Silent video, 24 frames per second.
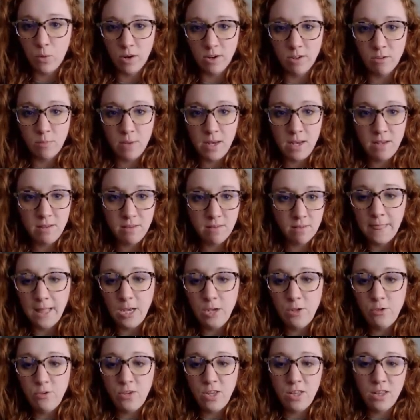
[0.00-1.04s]
workspace. Now
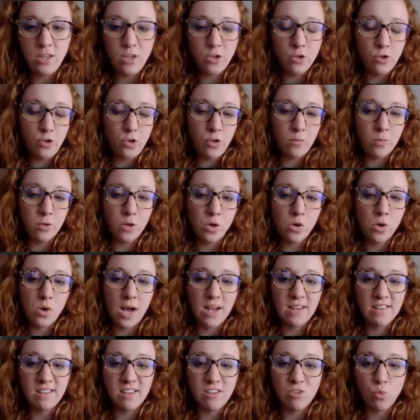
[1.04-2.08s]
you see the YouTube logo
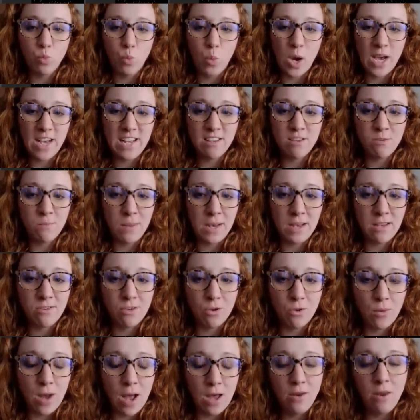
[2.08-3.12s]
has this white space
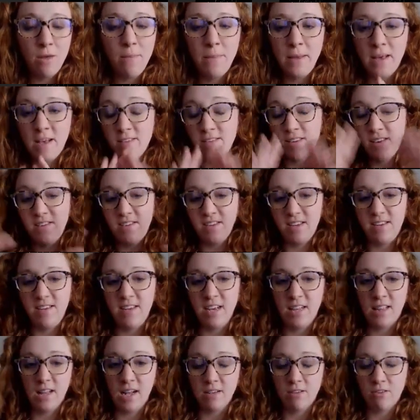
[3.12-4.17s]
around it because I did
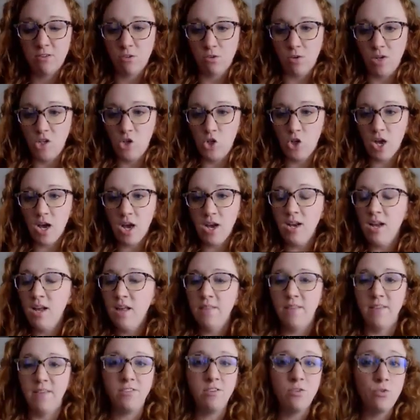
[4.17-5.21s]
take that screenshot.
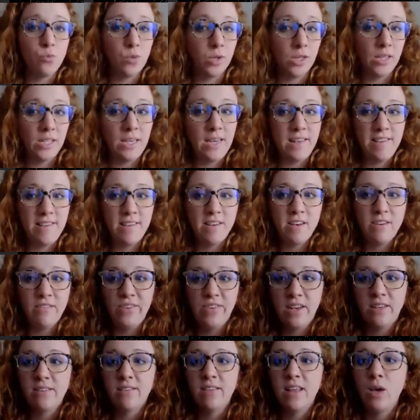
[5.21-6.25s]
This is really easy to
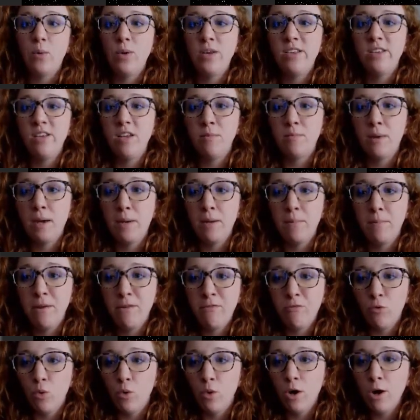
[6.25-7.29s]
fix like we did
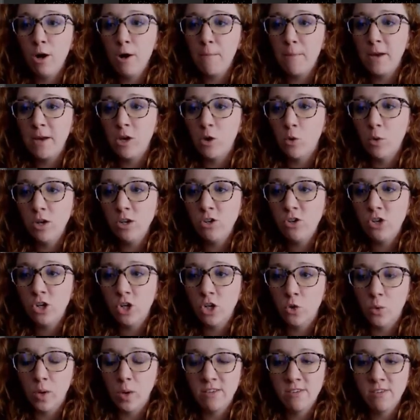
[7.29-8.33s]
before by going to
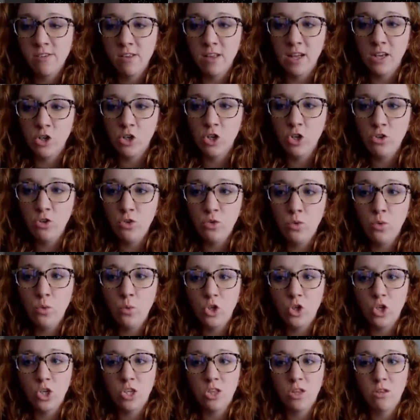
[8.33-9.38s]
your quick selection tool,
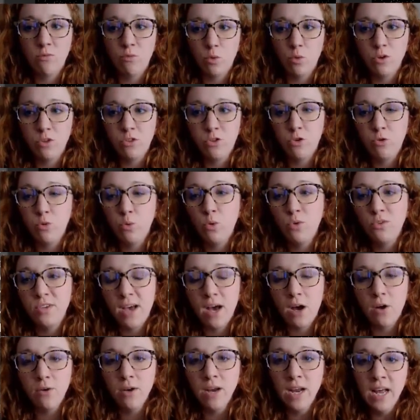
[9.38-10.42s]
which is the fourth tool
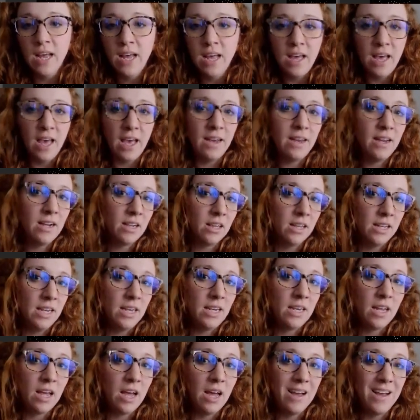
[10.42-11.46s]
down, and
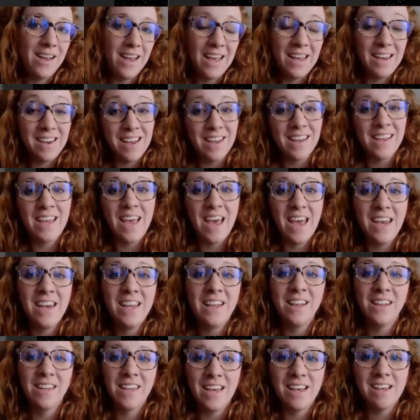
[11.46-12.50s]

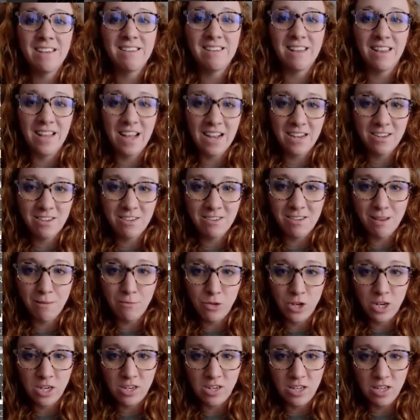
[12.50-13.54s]
again clicking select
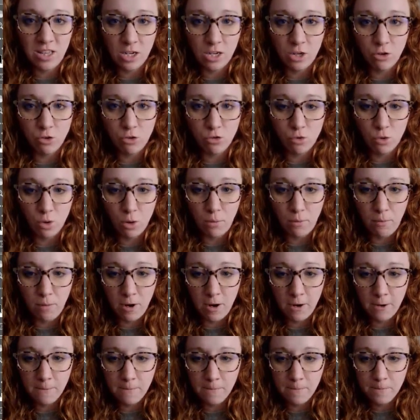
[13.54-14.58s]
subject in the control
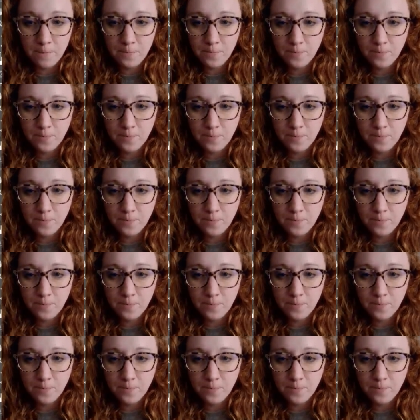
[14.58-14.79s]
bar.